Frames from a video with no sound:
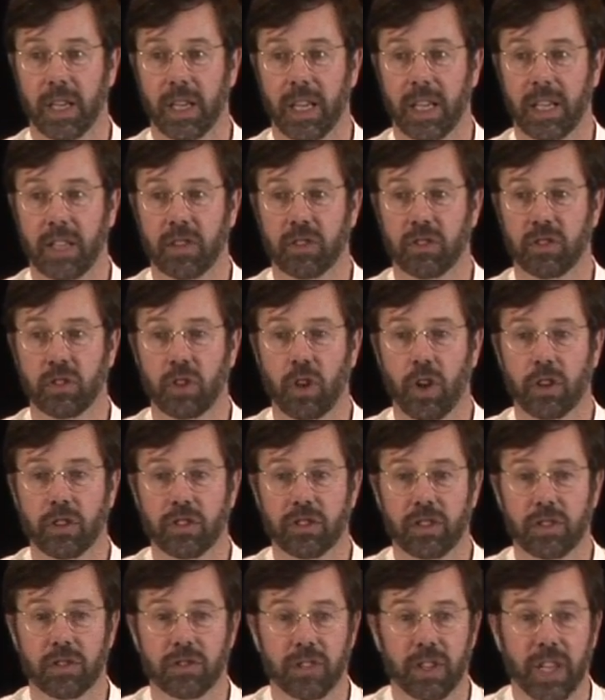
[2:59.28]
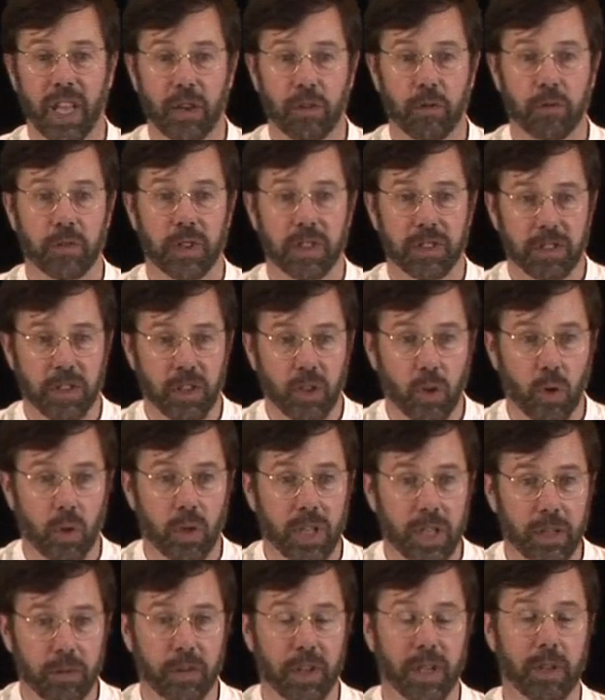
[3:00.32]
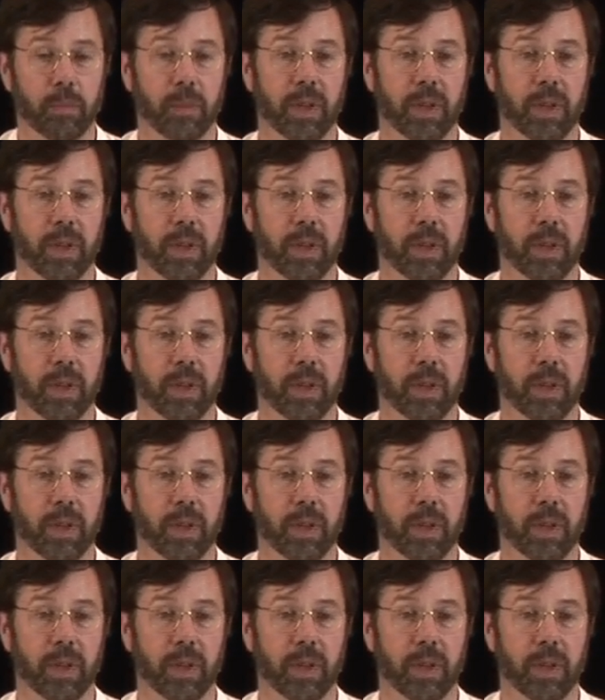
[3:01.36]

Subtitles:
It is not just a physical living